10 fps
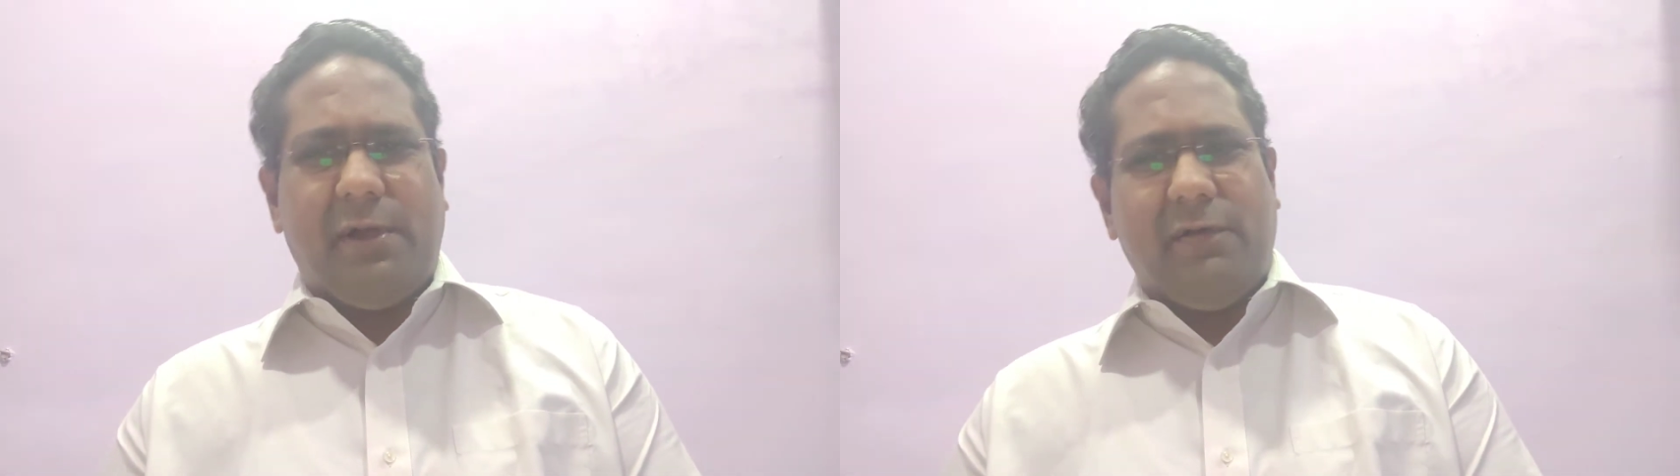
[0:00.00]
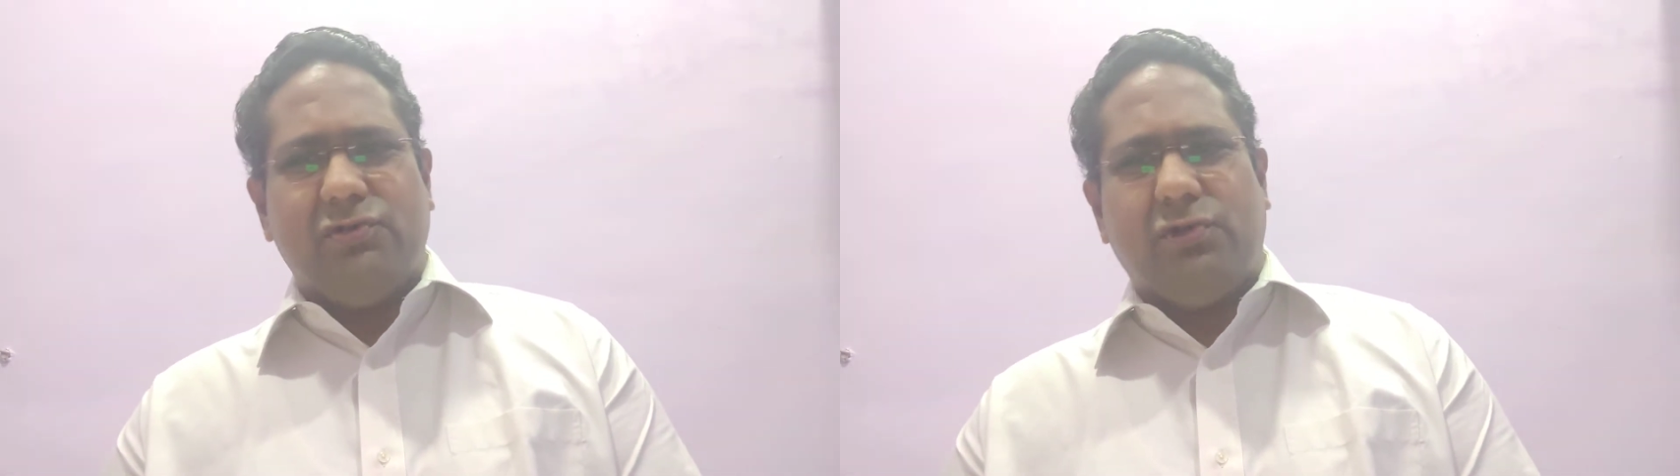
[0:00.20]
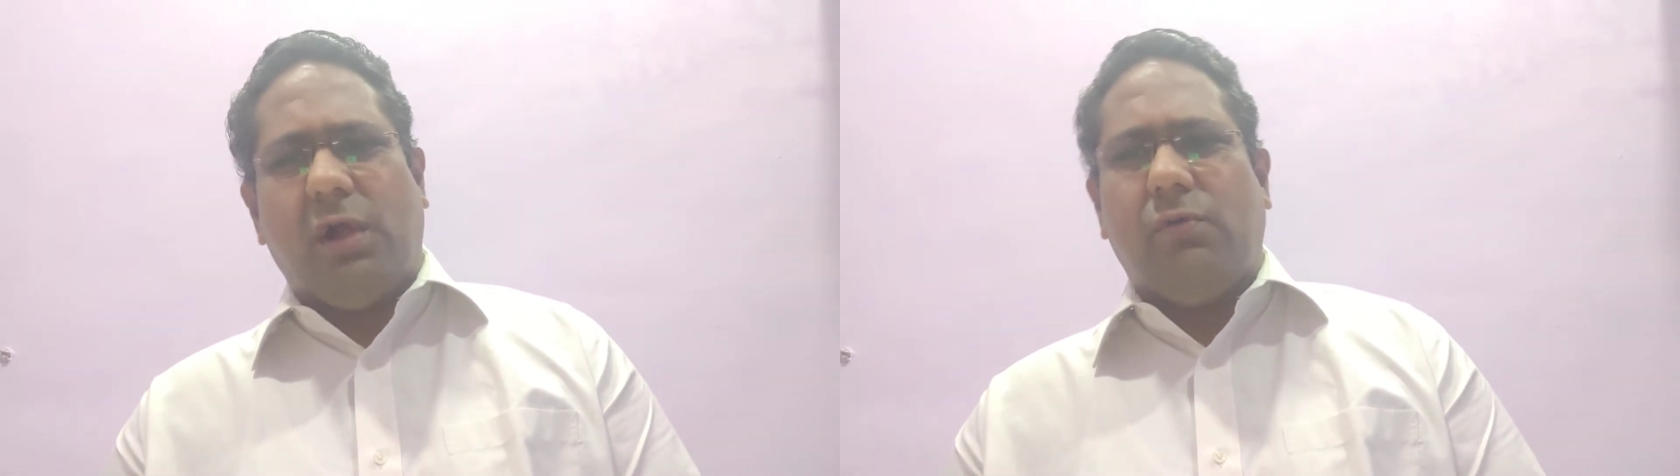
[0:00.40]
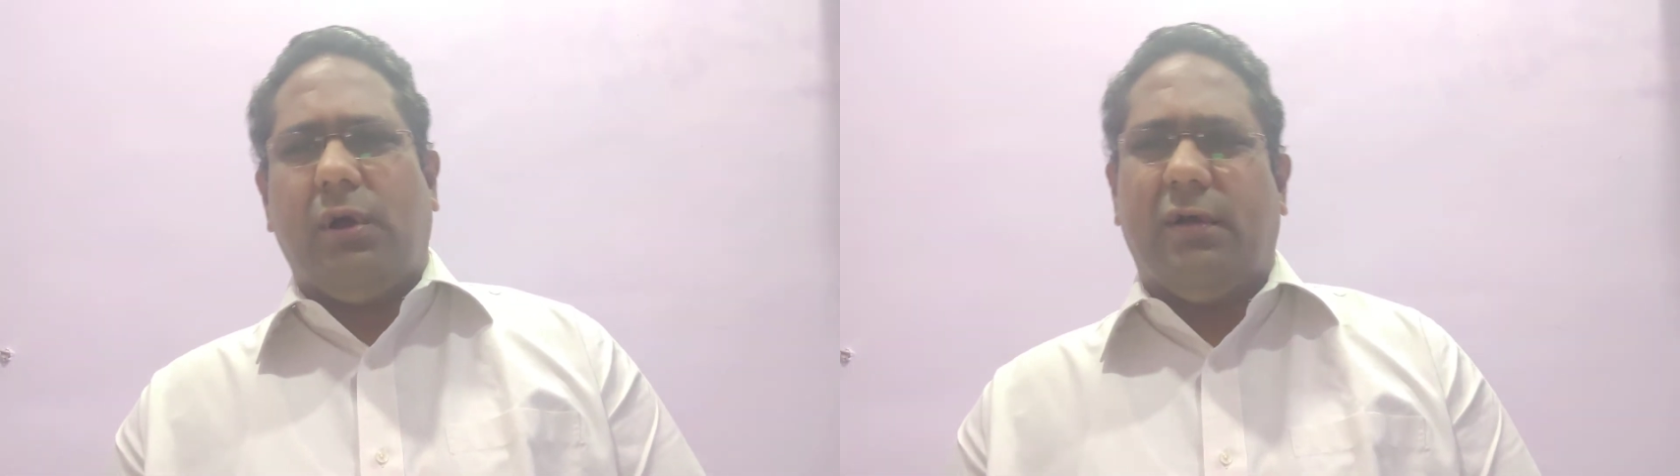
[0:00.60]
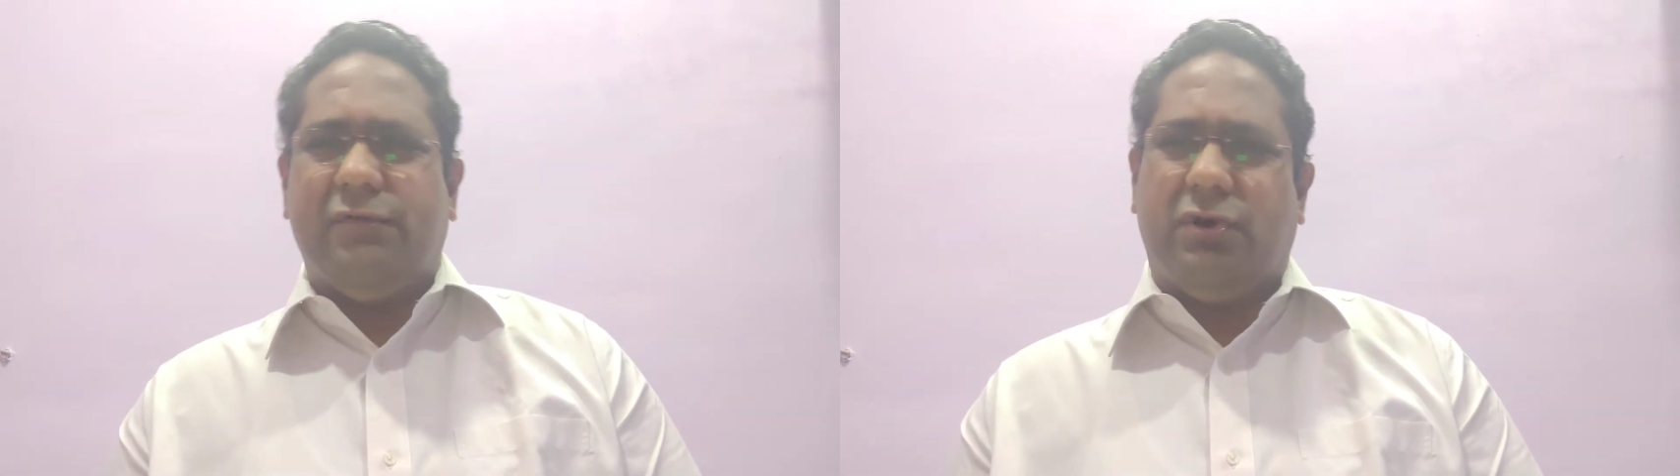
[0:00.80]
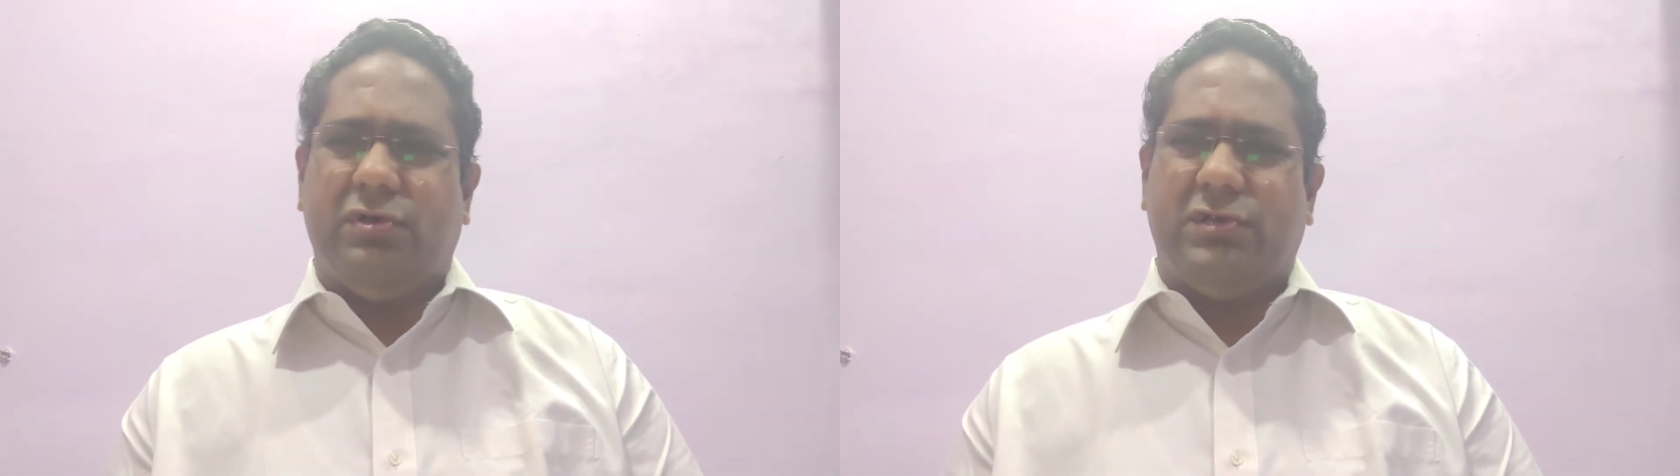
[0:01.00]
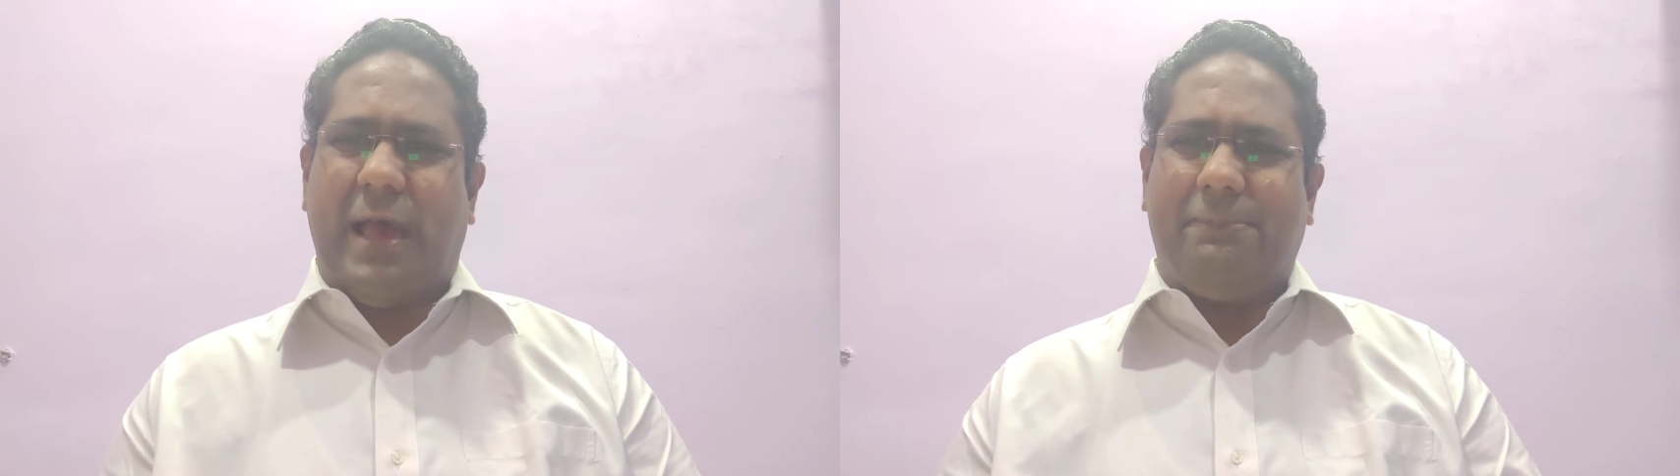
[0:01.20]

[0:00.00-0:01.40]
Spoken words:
but he was not one of those